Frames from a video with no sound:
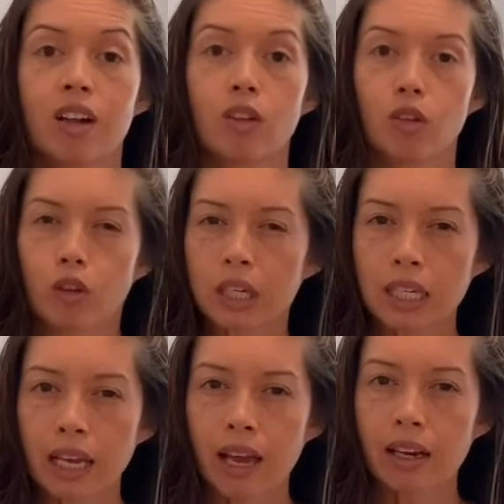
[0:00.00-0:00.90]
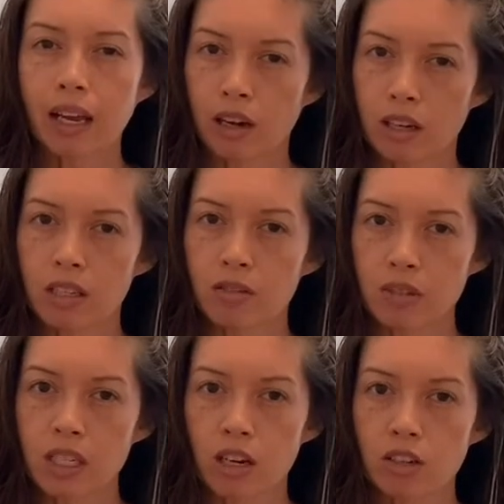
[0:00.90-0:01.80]
looking at areas of
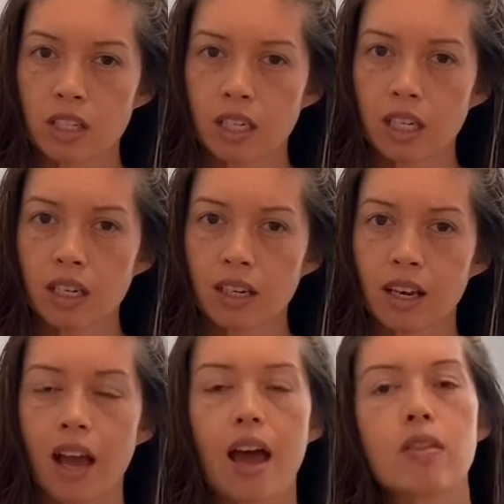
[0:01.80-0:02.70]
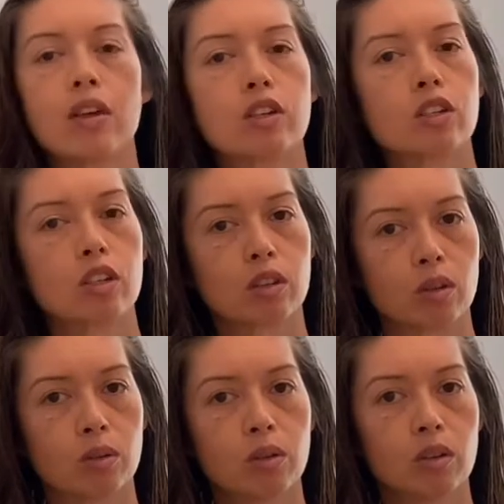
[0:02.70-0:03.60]
scarcity, and then two,
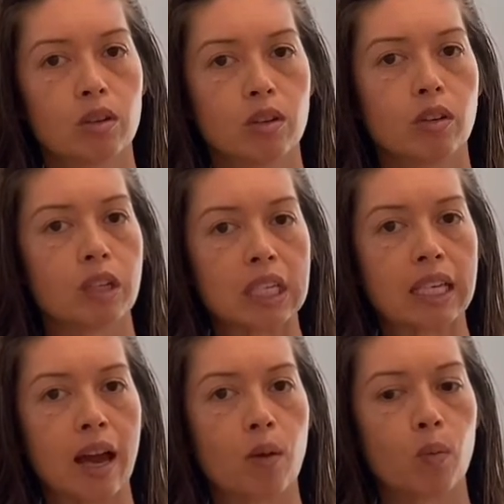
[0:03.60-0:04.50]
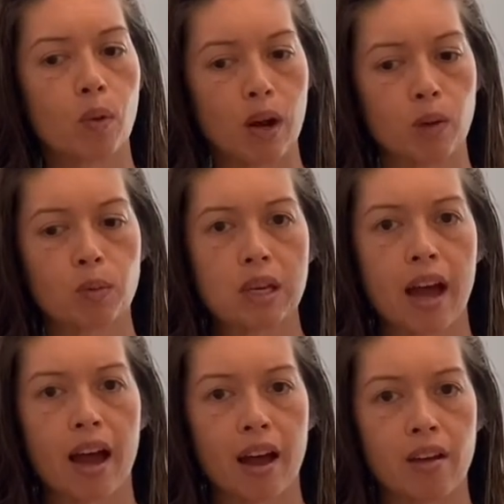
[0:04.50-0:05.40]
looking at where we
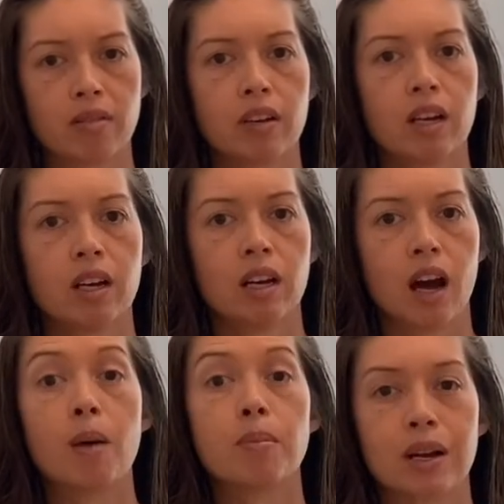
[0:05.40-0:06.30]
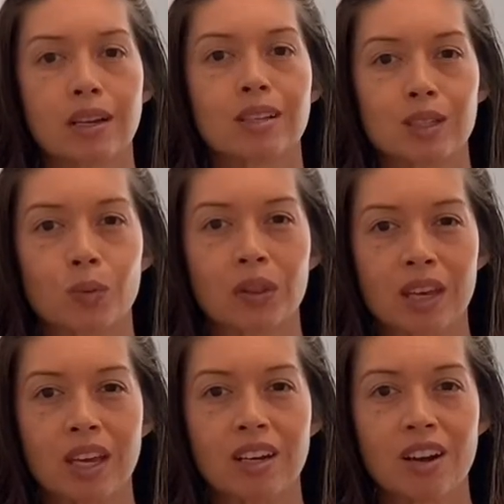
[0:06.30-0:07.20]
have abundance
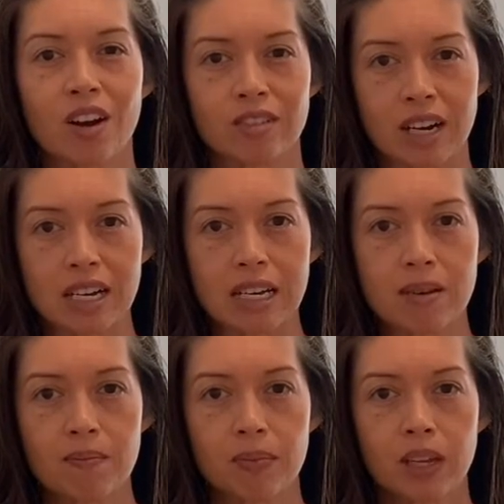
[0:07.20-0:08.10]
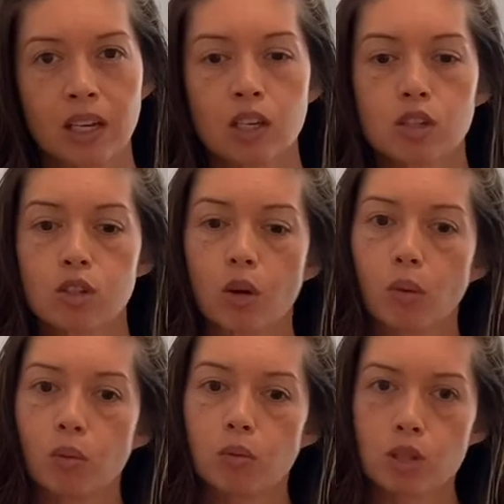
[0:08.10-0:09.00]
within already.
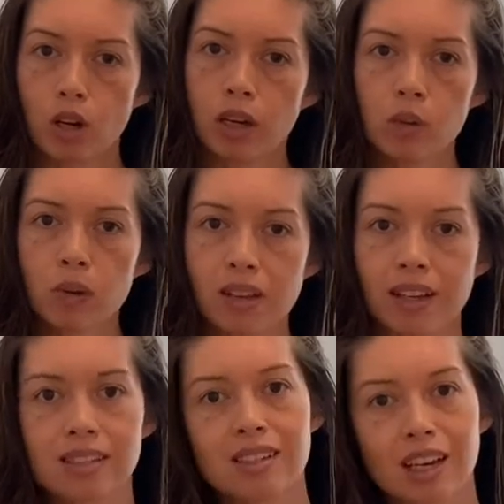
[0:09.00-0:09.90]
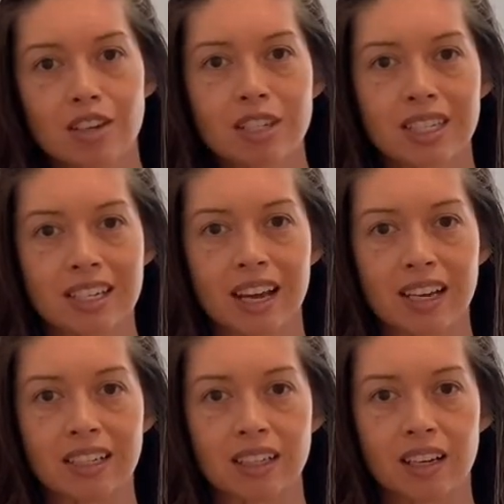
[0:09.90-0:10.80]
So starting with that scarcity
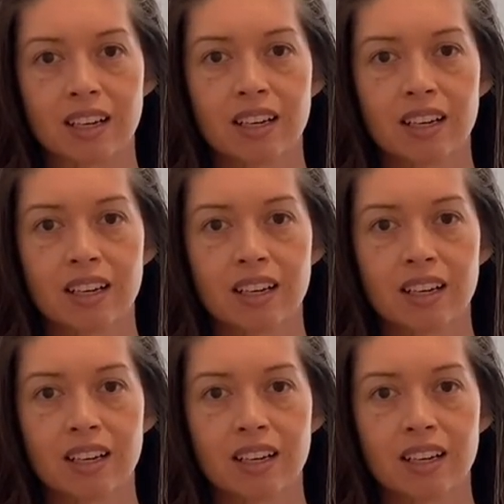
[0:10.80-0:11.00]
idea,